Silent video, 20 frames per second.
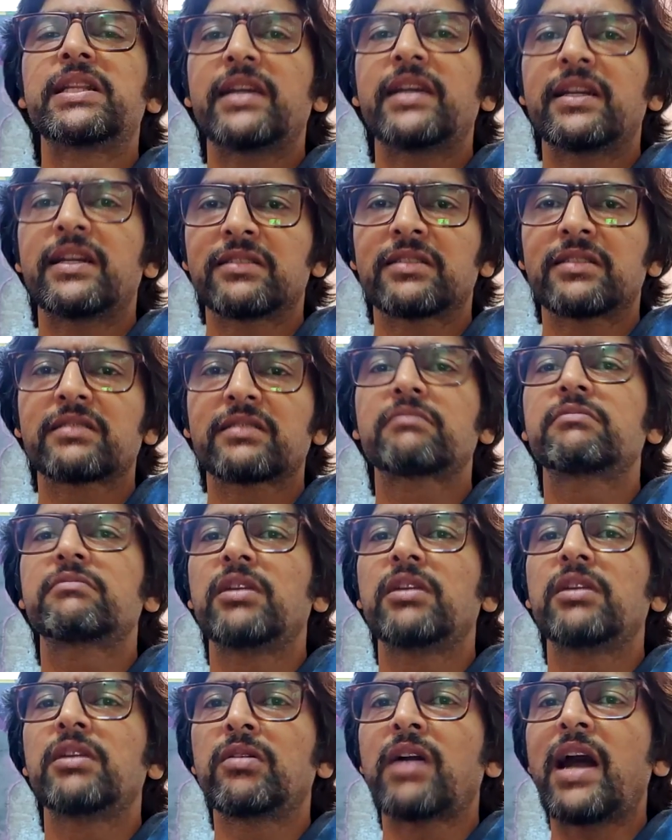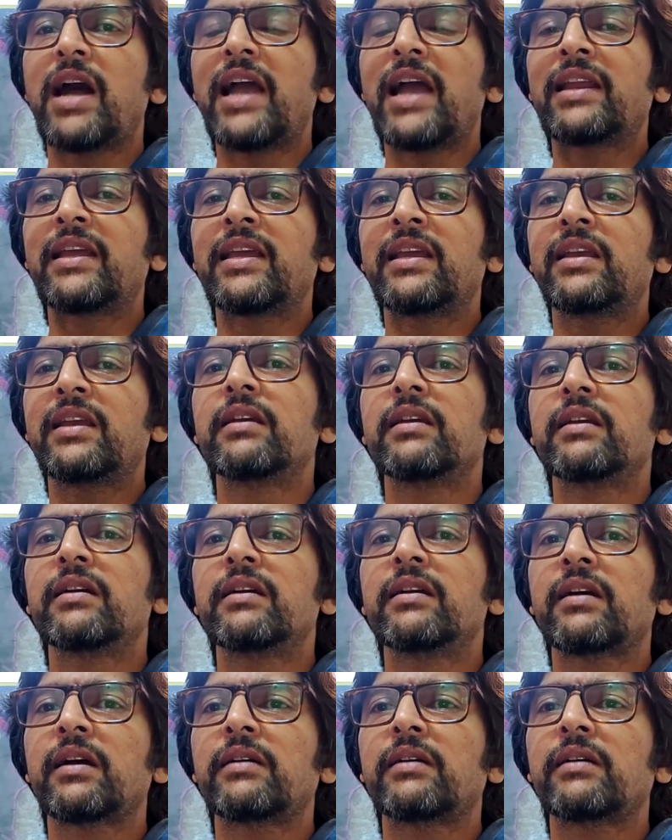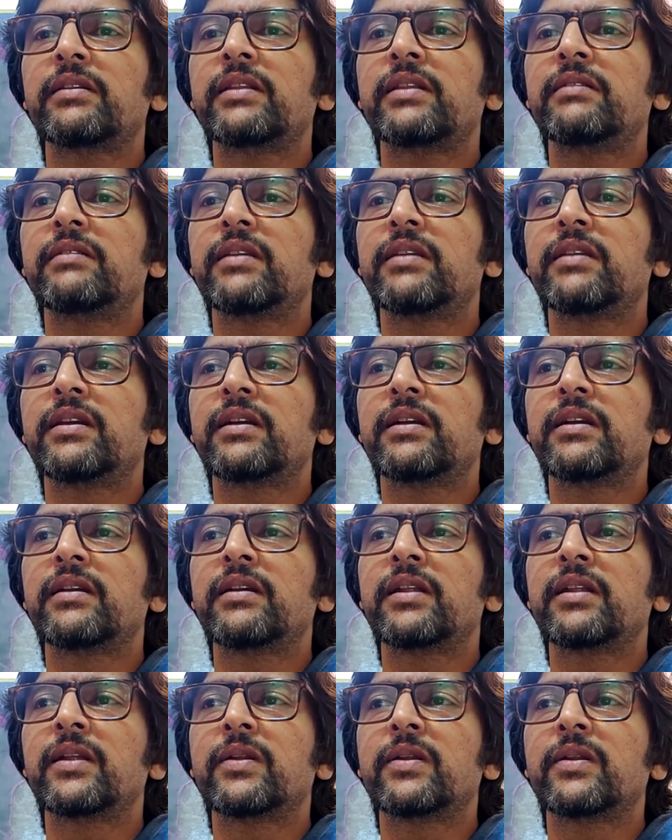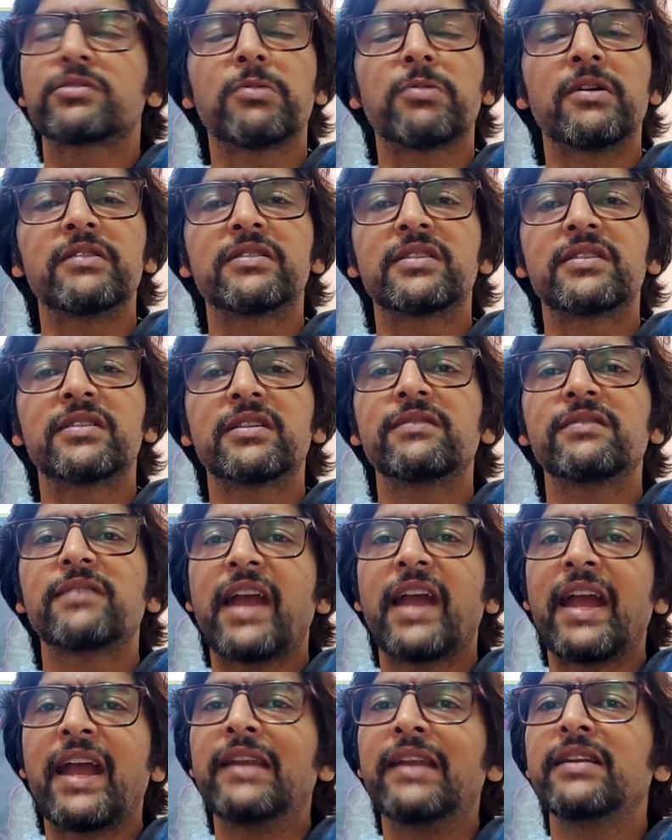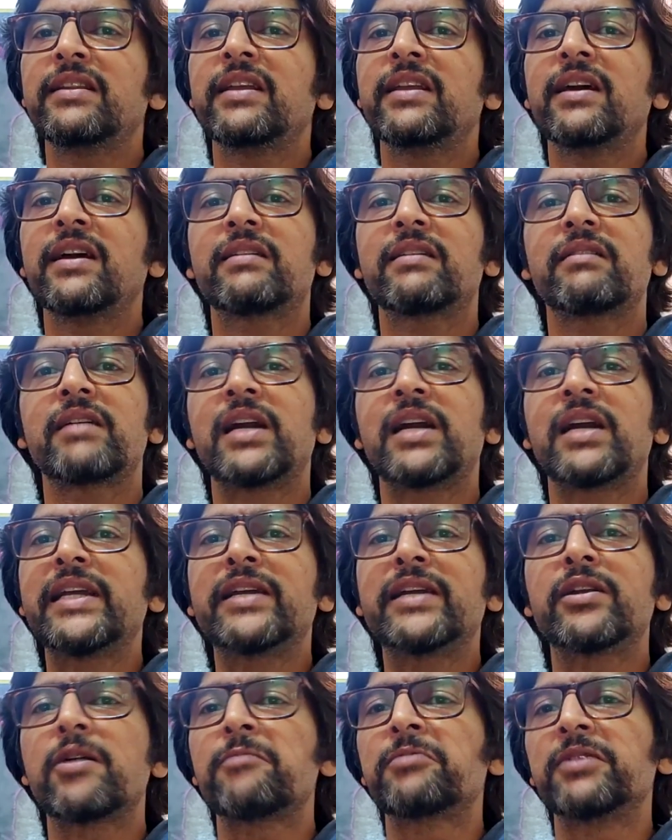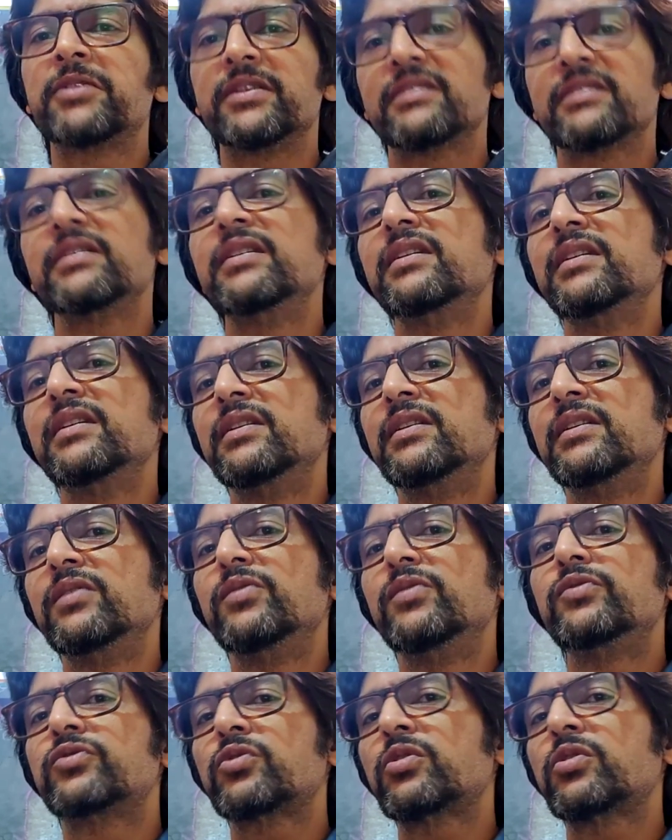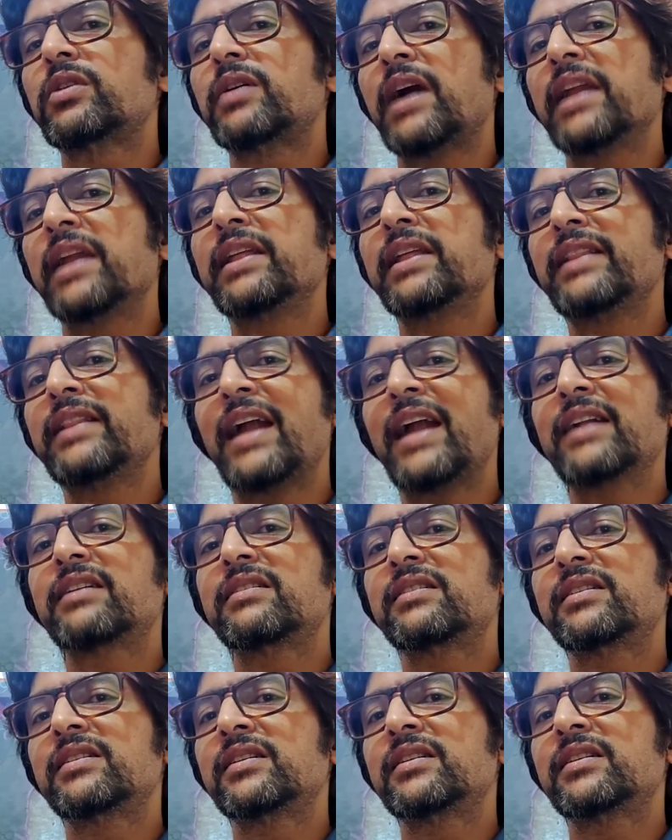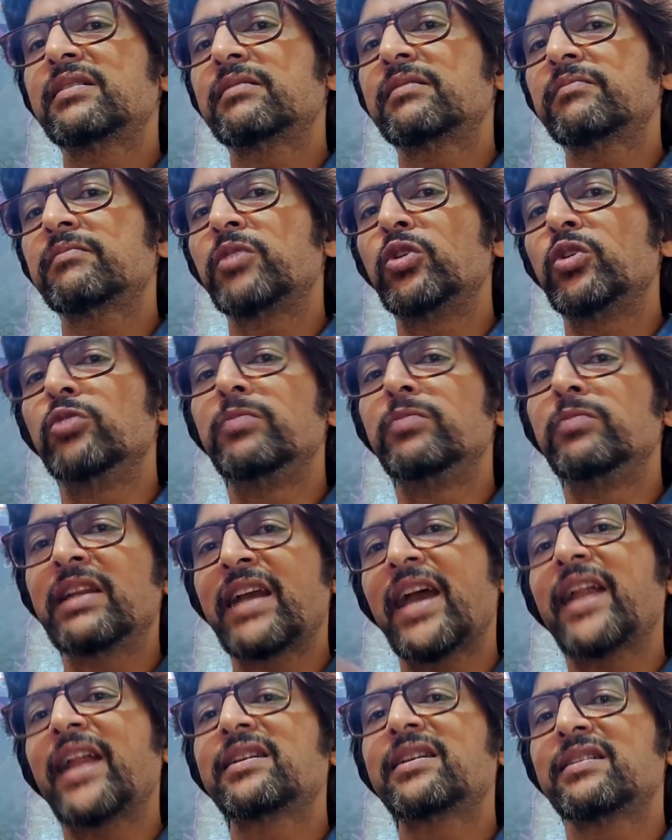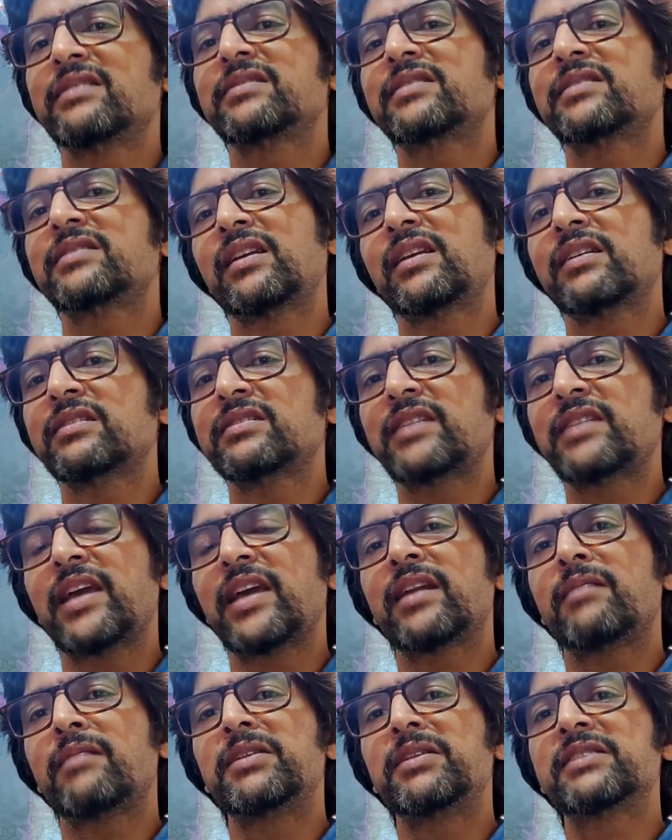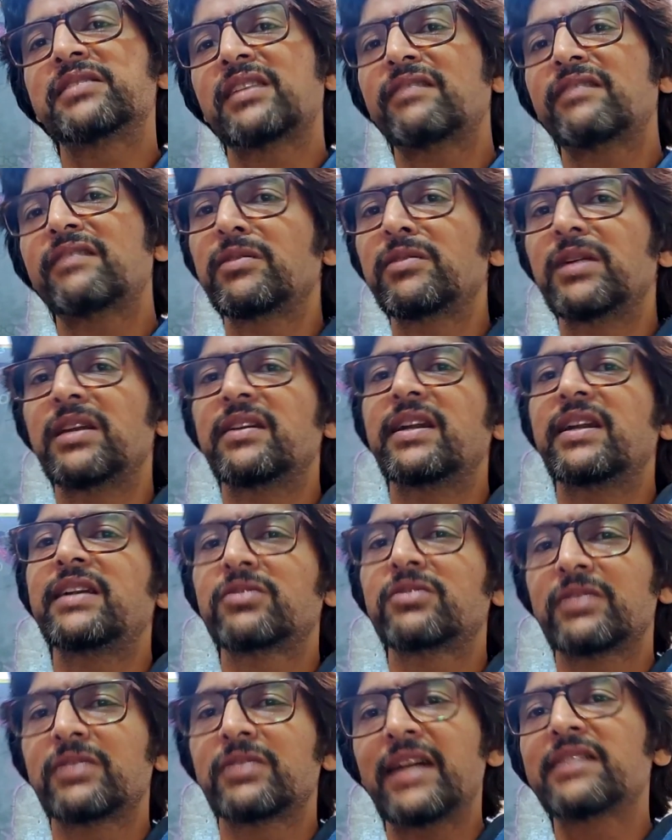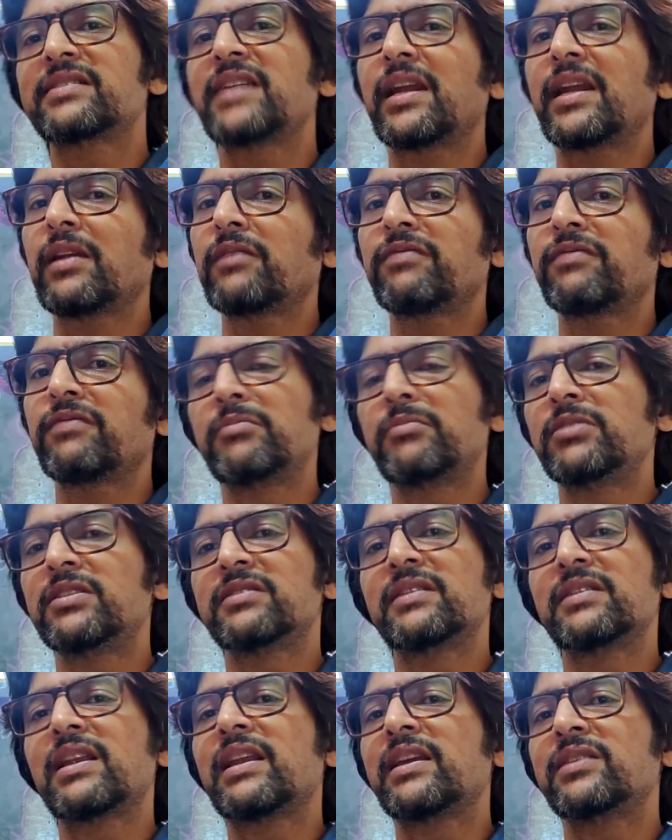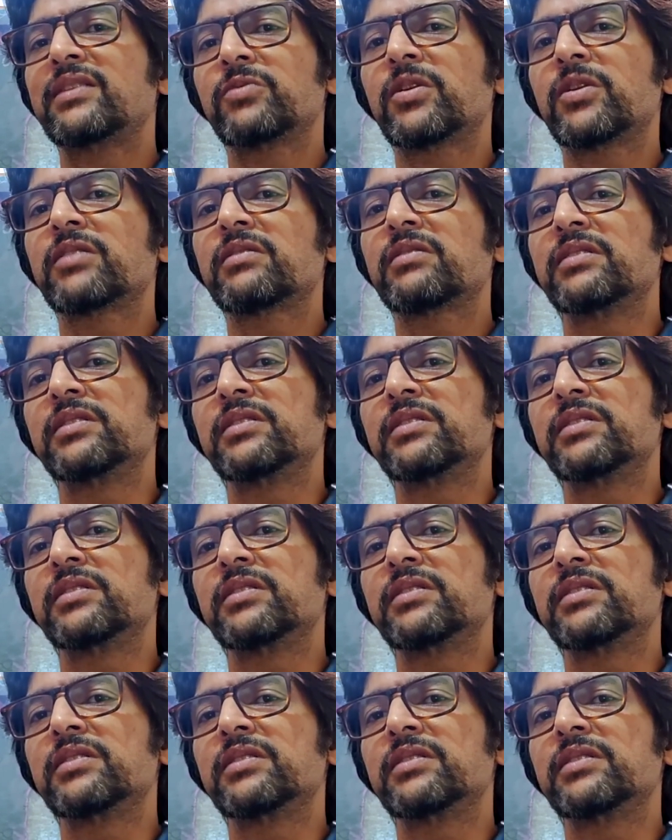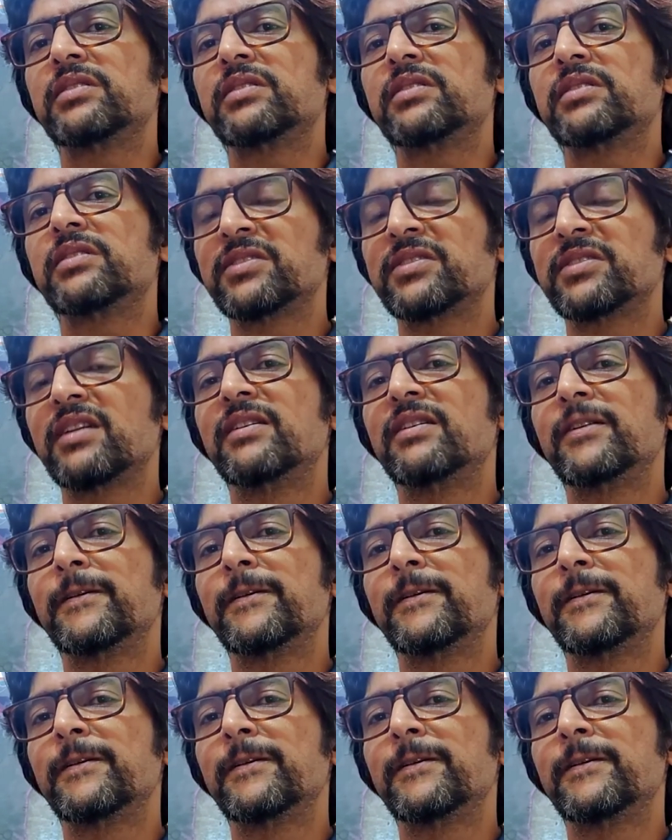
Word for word: they are just, you know, highly, you know, responsive, and they are early adopters. So I think that human characteristic is there amongst everyone, right? So that set of farmers really is what this would represent.